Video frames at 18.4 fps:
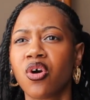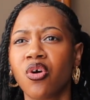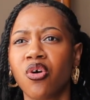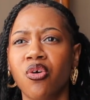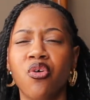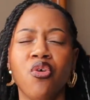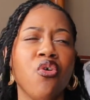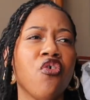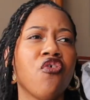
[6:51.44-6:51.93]

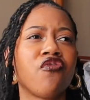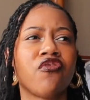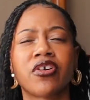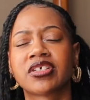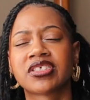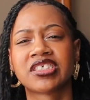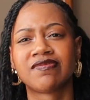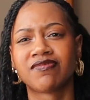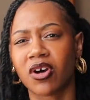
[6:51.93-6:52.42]
who,
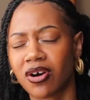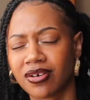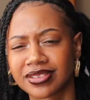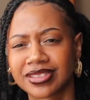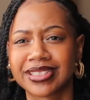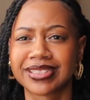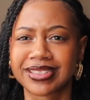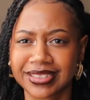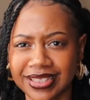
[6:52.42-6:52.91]
first of all,
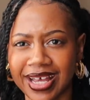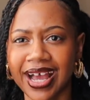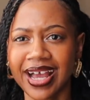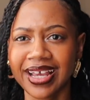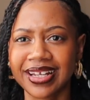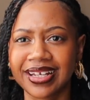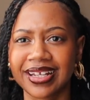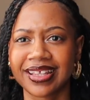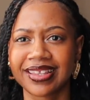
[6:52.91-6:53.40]

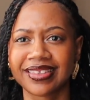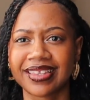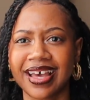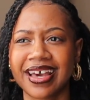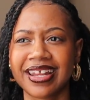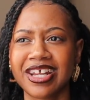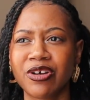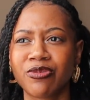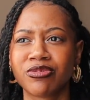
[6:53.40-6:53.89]
decided
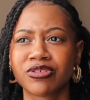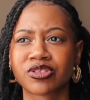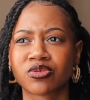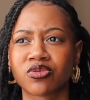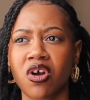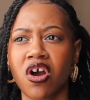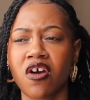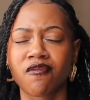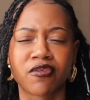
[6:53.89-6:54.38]
that it was
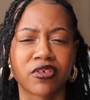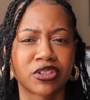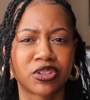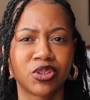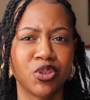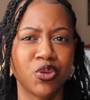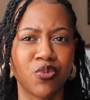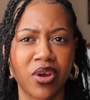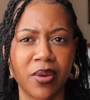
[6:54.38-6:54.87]
wrong for
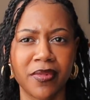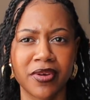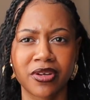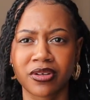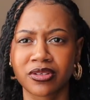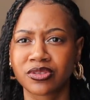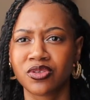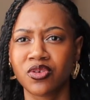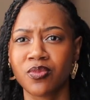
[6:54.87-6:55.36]
two women
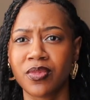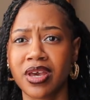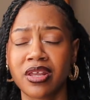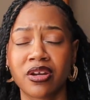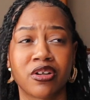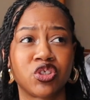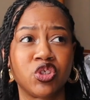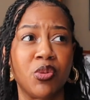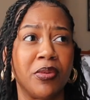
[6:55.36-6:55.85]
or two
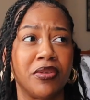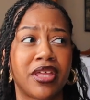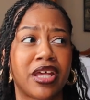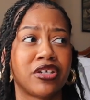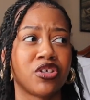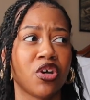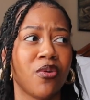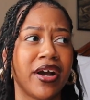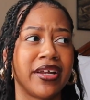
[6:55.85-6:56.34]
men or two
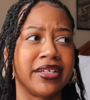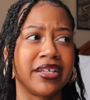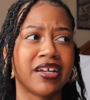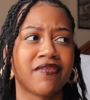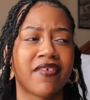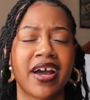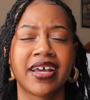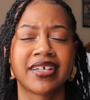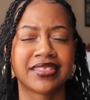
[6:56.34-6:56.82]
that don't
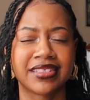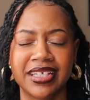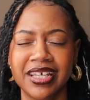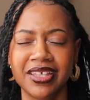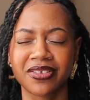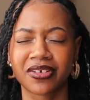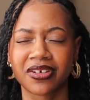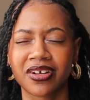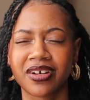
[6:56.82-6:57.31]
identify as
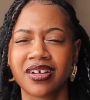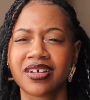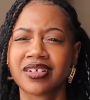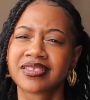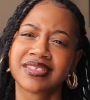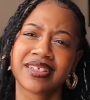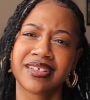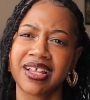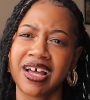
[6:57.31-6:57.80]
either
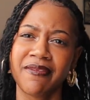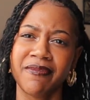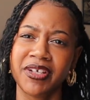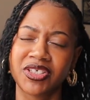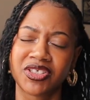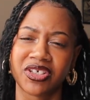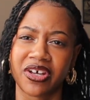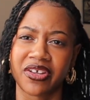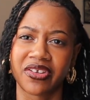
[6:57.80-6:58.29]
to love
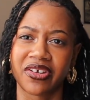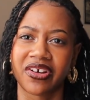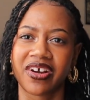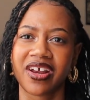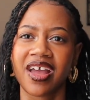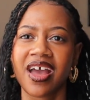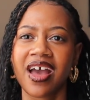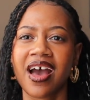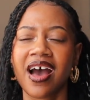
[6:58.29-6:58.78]
each other?
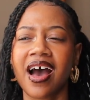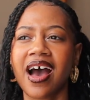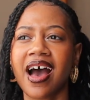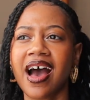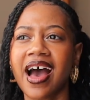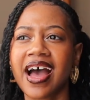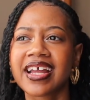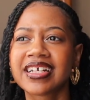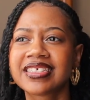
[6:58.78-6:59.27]

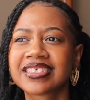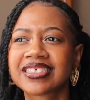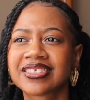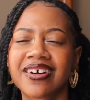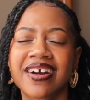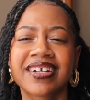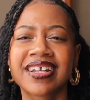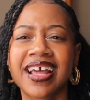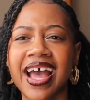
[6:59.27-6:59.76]
I just
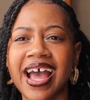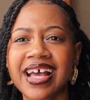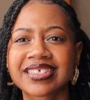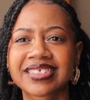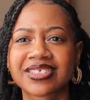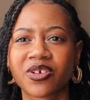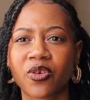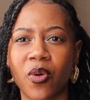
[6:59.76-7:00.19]
started to ask the